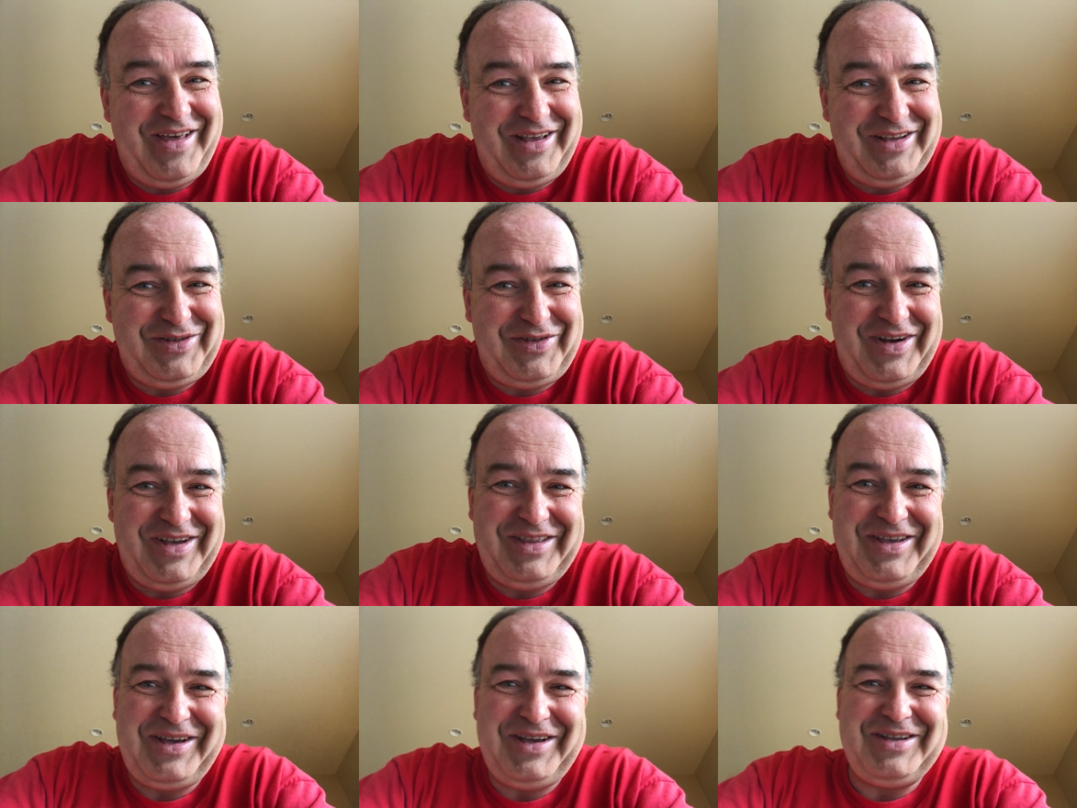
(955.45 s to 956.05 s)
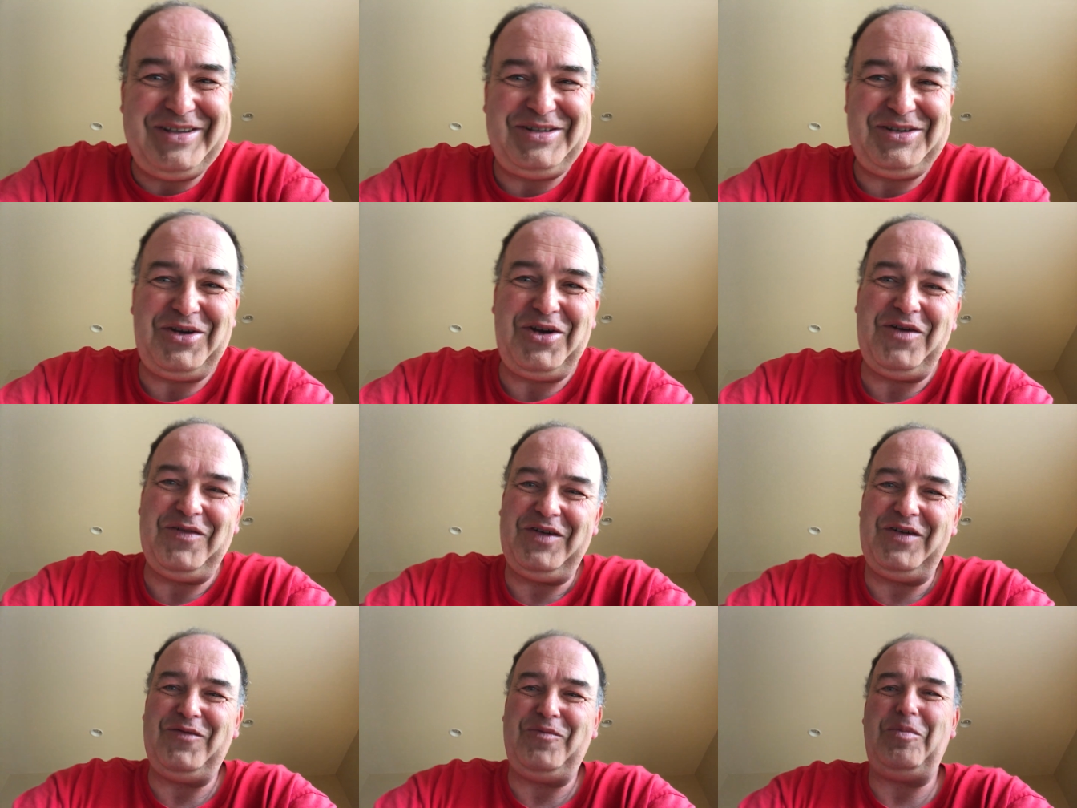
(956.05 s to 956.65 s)
that's right, the
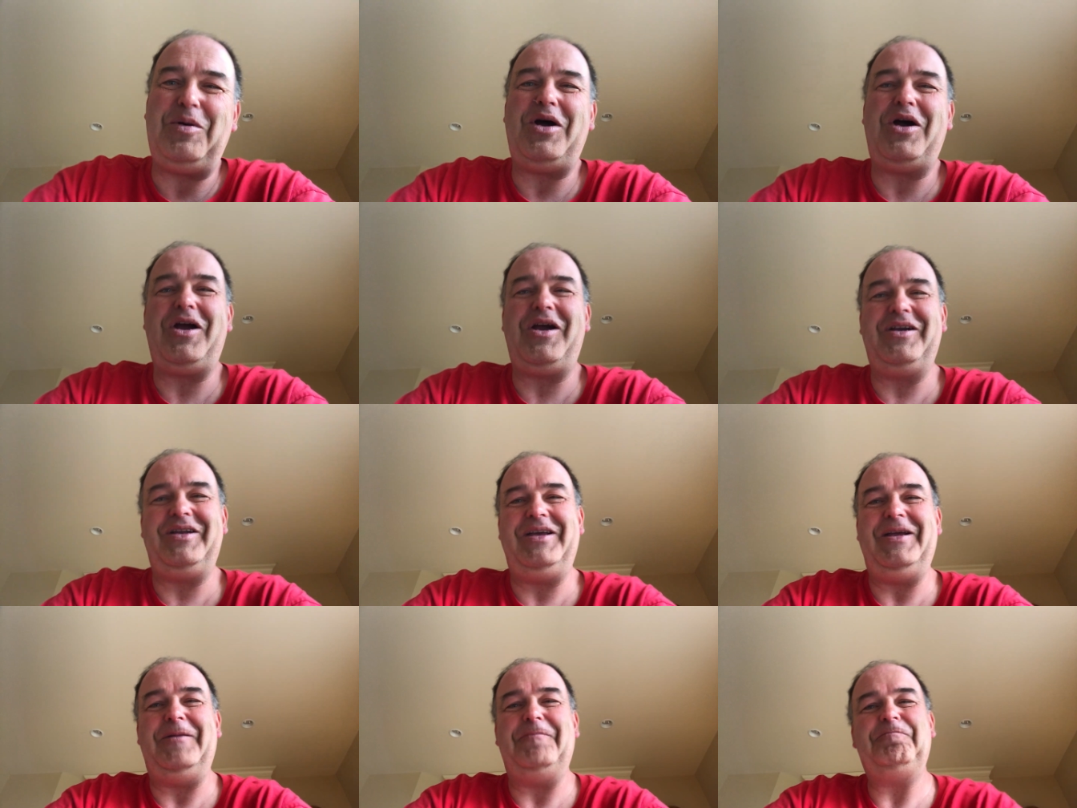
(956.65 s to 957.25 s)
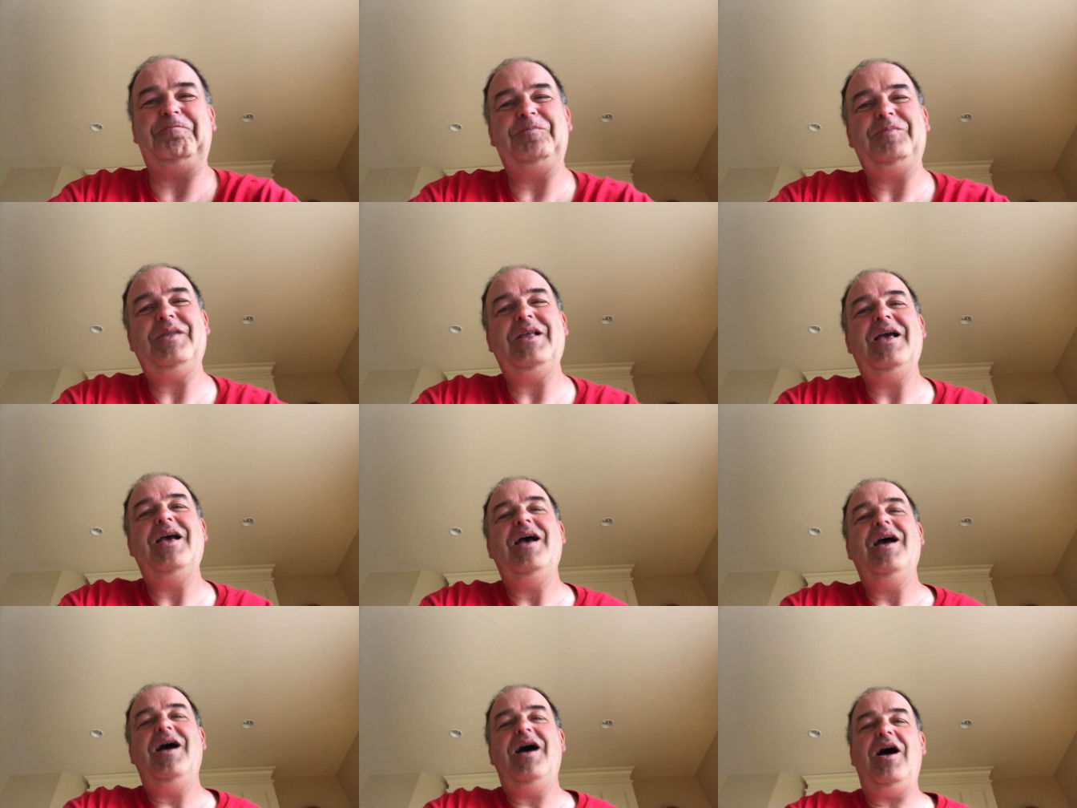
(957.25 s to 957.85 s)
Conservative Party.
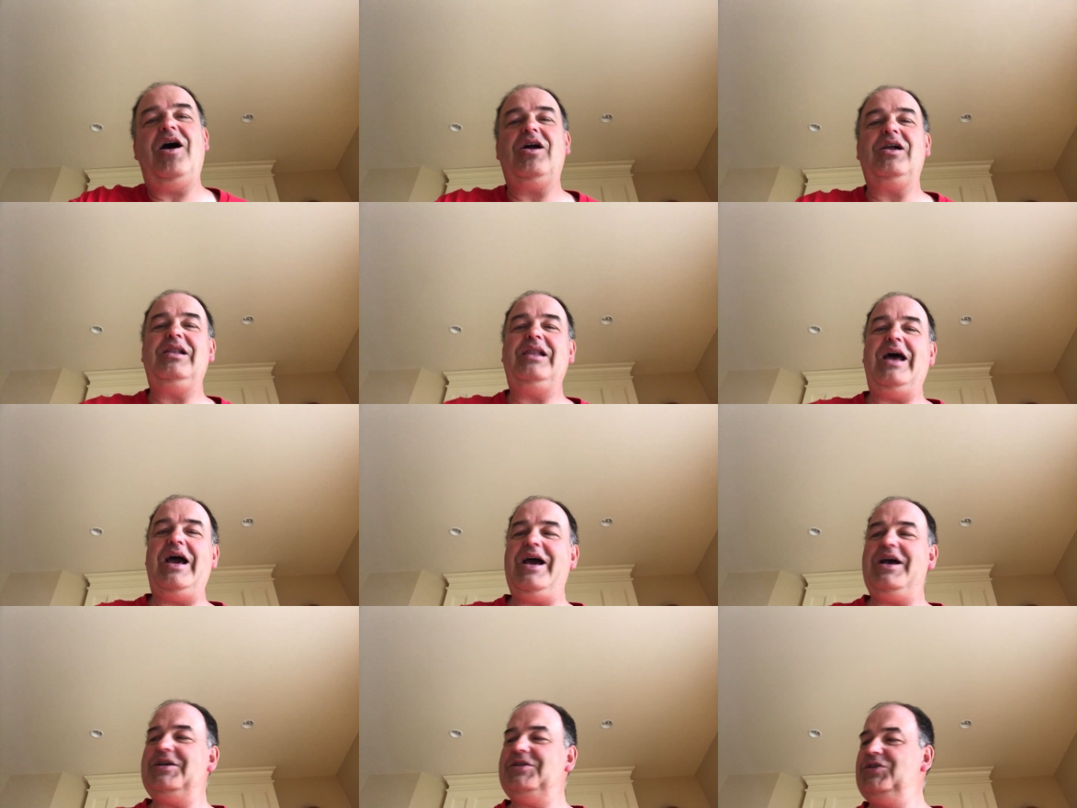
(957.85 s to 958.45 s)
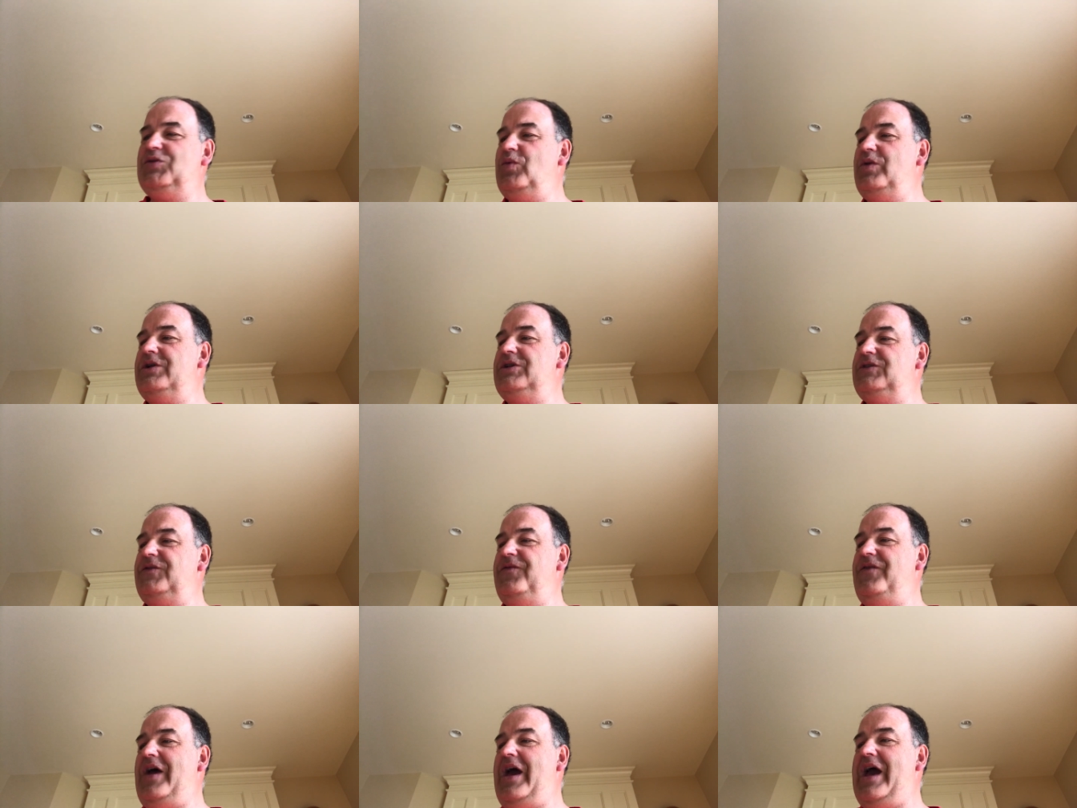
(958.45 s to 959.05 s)
Our last one
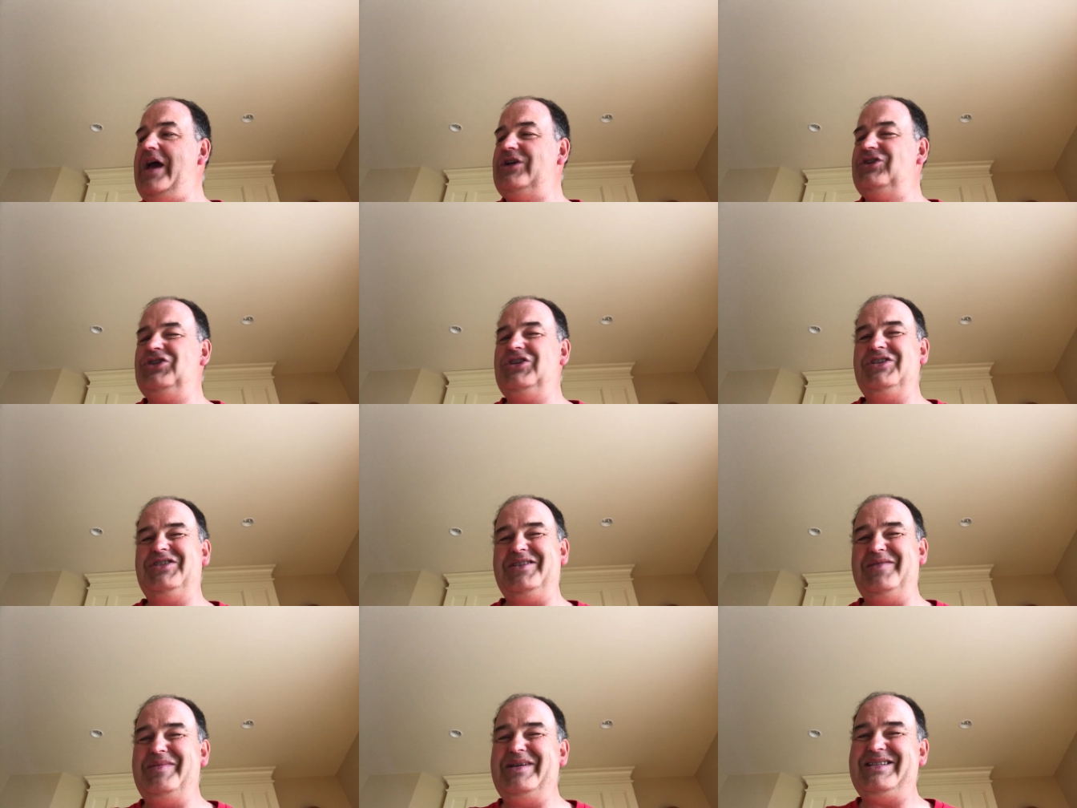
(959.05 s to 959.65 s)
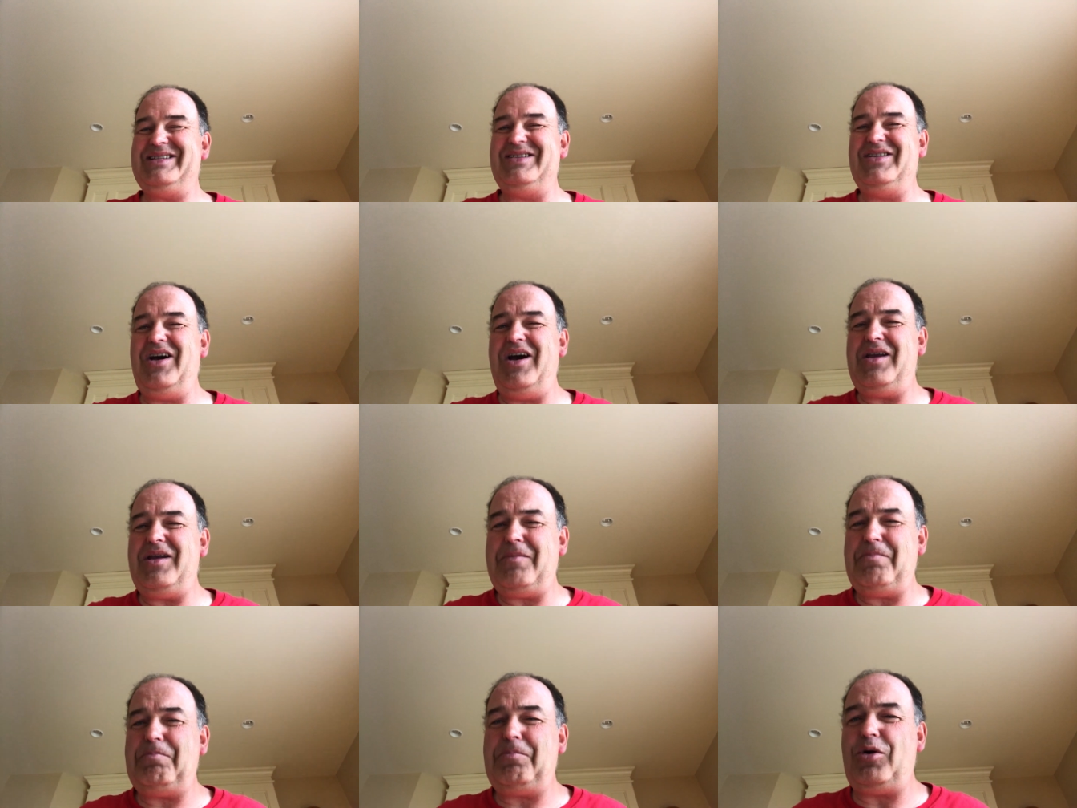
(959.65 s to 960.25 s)
is fascism. It's
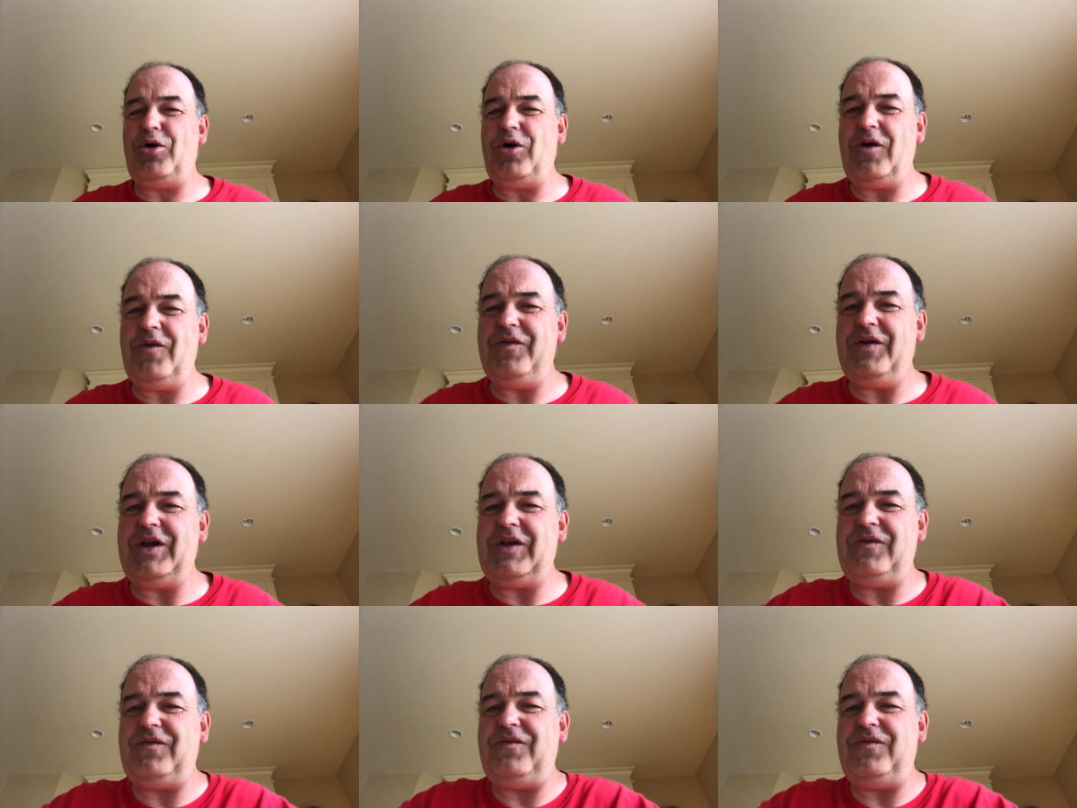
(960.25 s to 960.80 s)
not a perfect